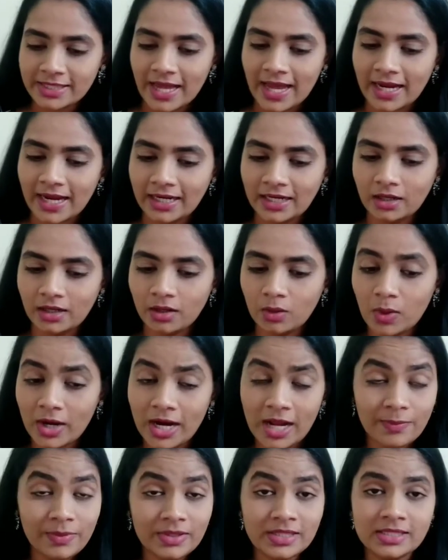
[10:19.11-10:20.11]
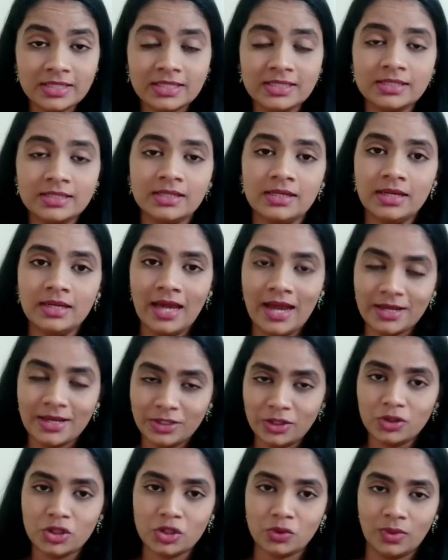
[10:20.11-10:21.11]
And what happens is,
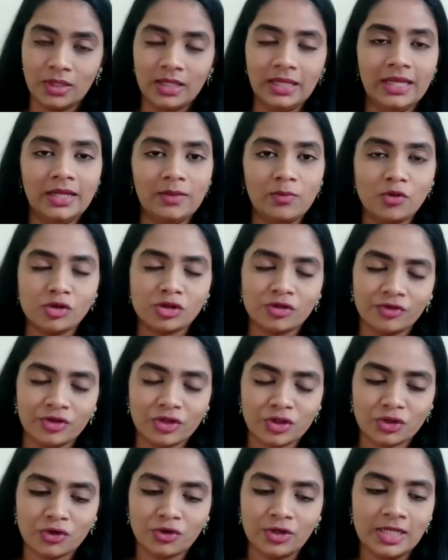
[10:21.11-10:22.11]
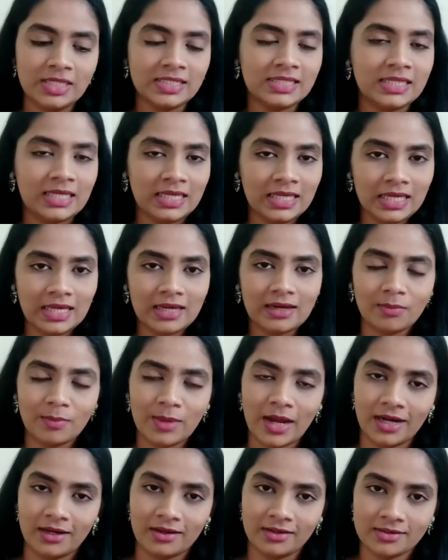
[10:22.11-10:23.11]
as usual in most of the stories, he
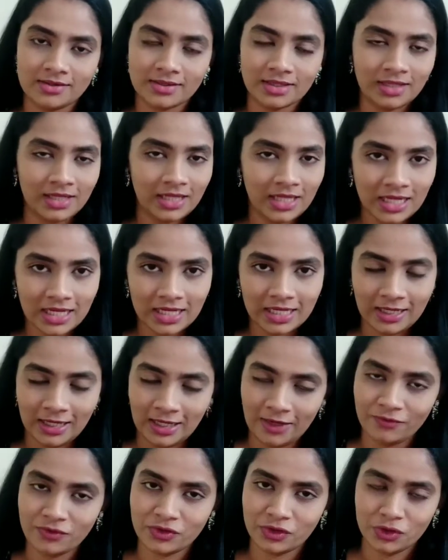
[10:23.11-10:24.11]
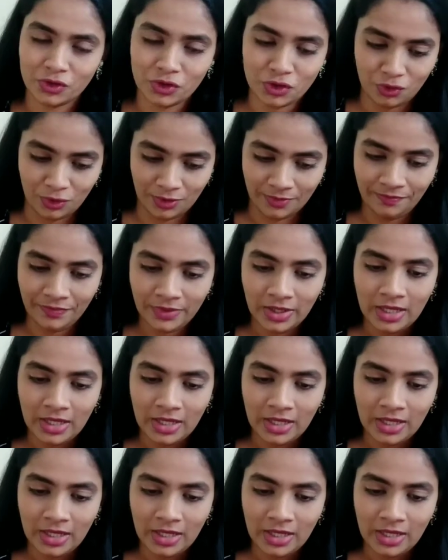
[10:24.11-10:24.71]
abandons and he leaves June.